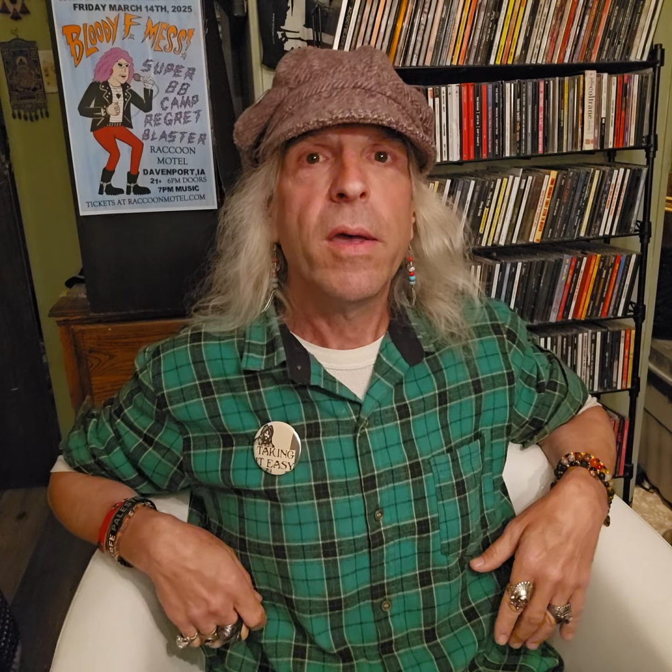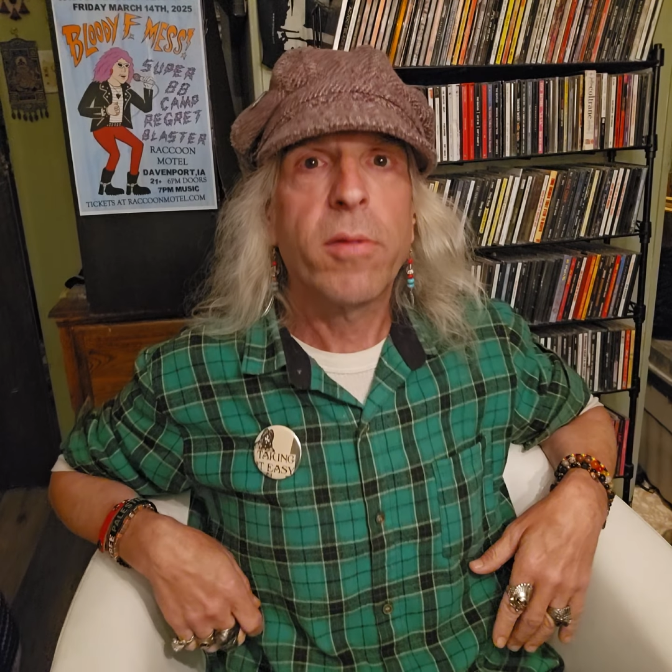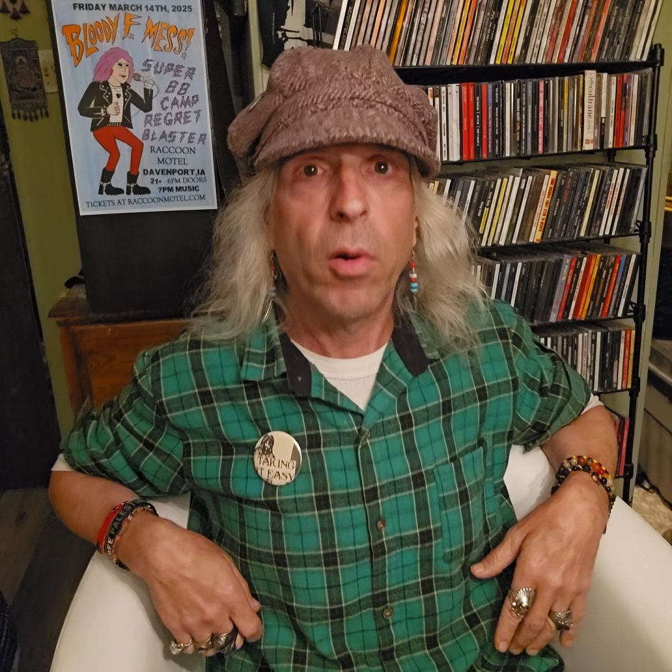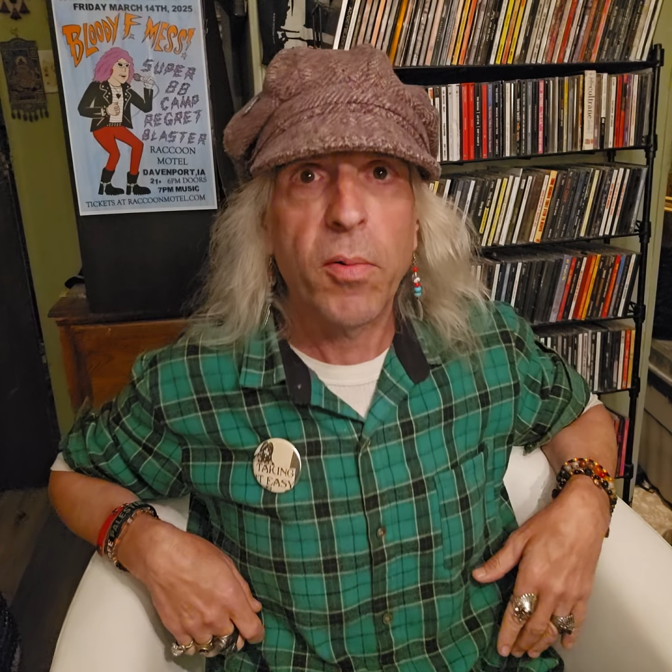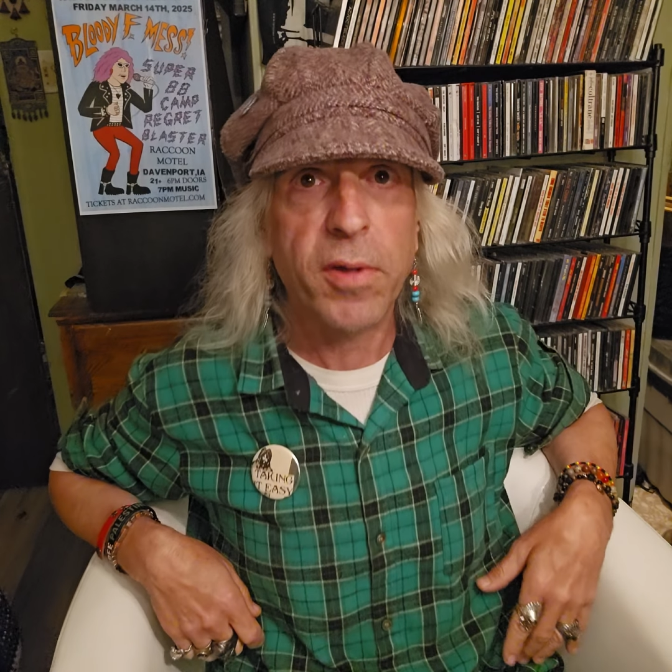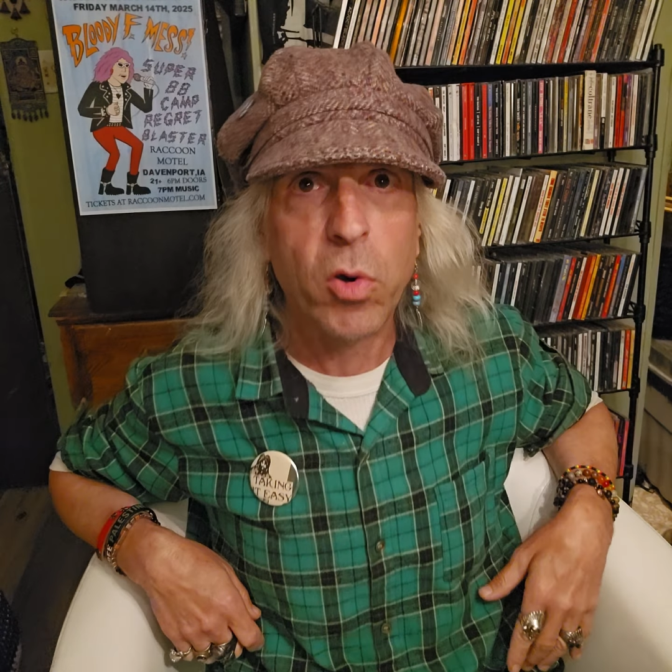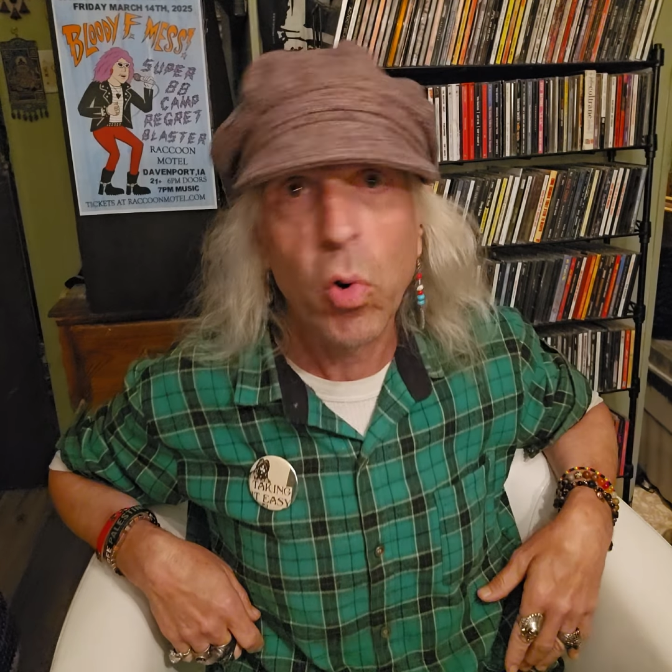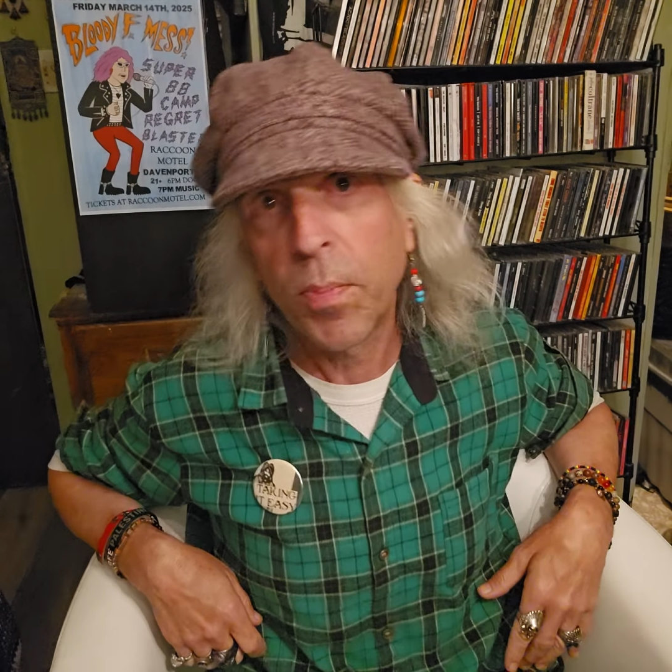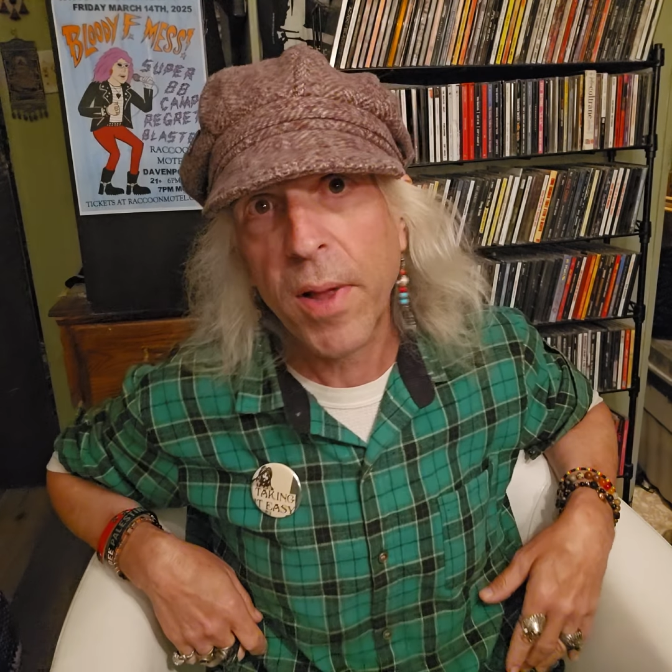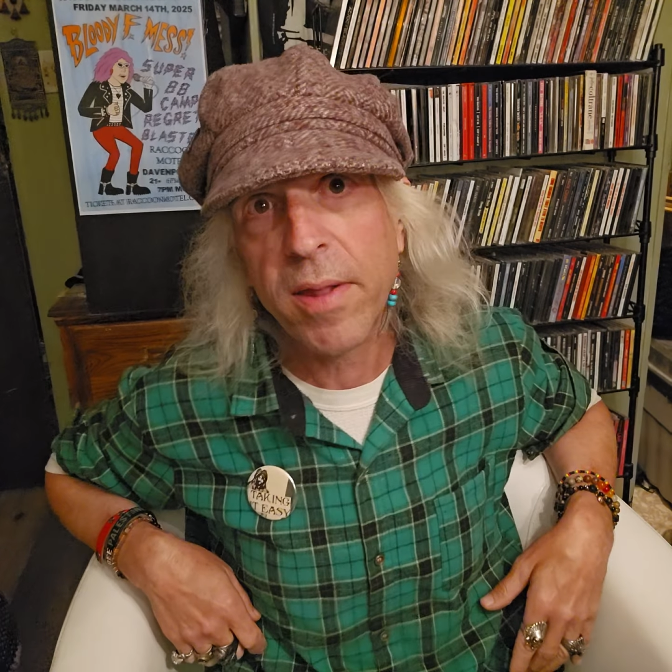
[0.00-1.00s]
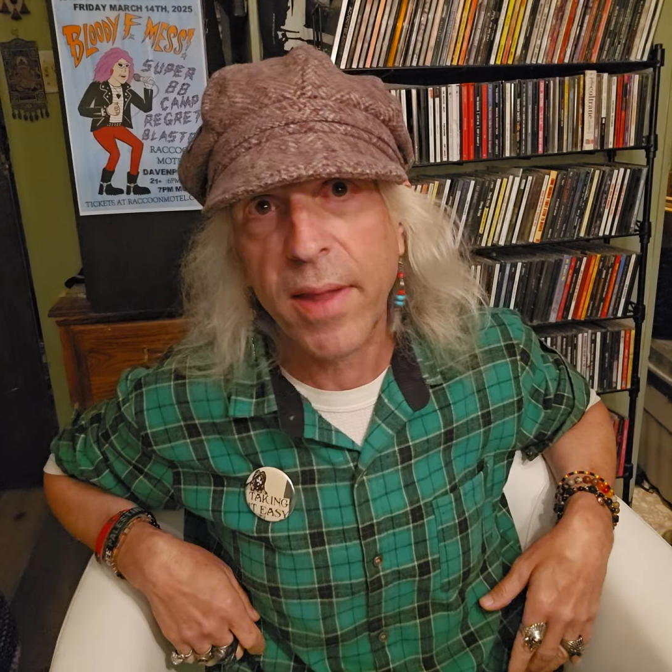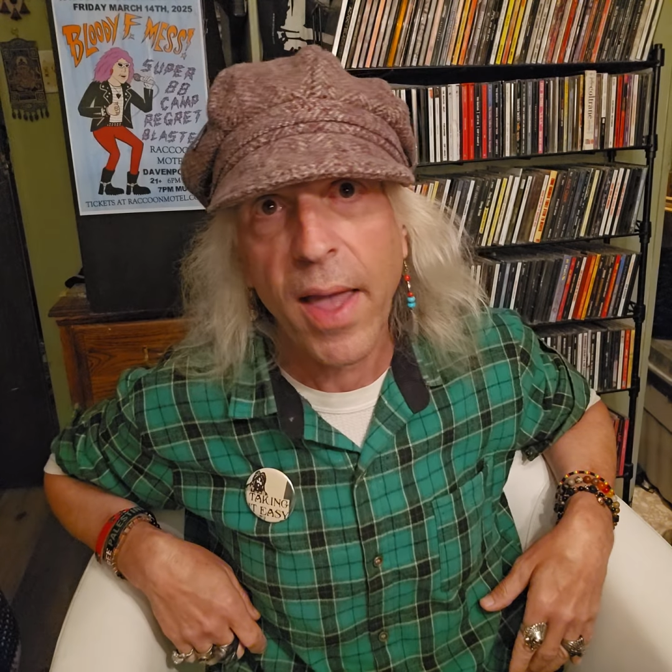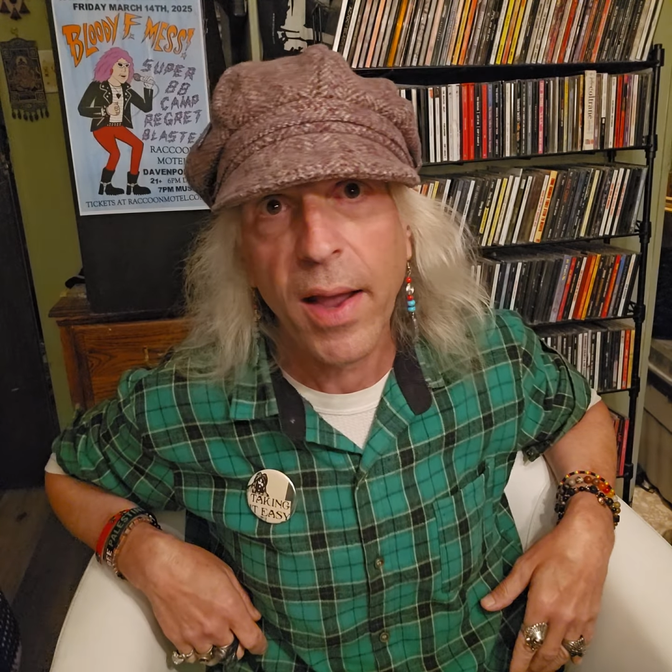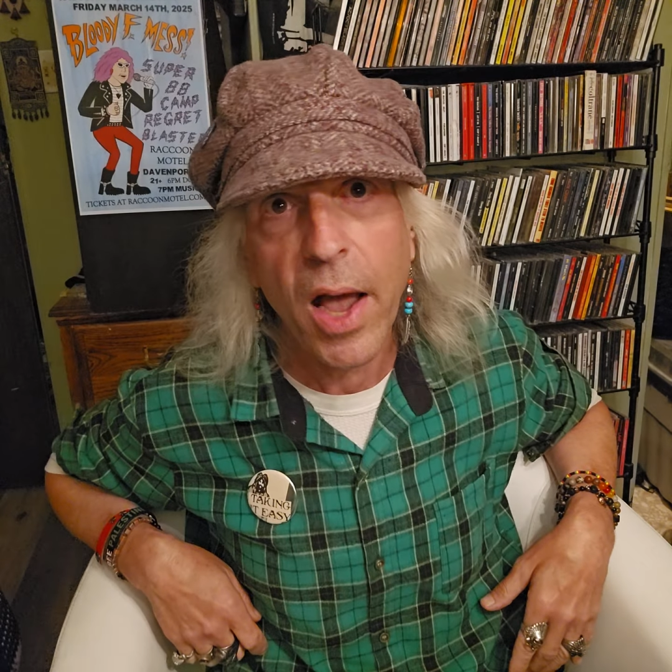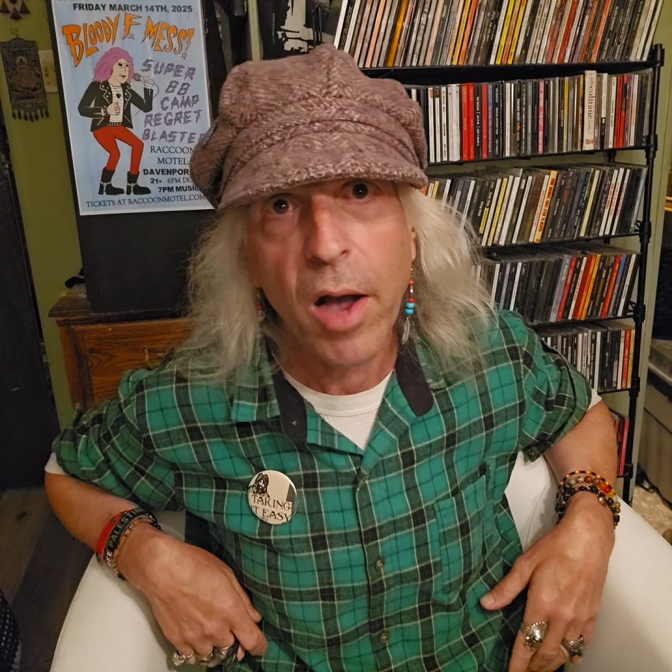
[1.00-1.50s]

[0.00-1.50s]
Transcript: So it was a cool place to hang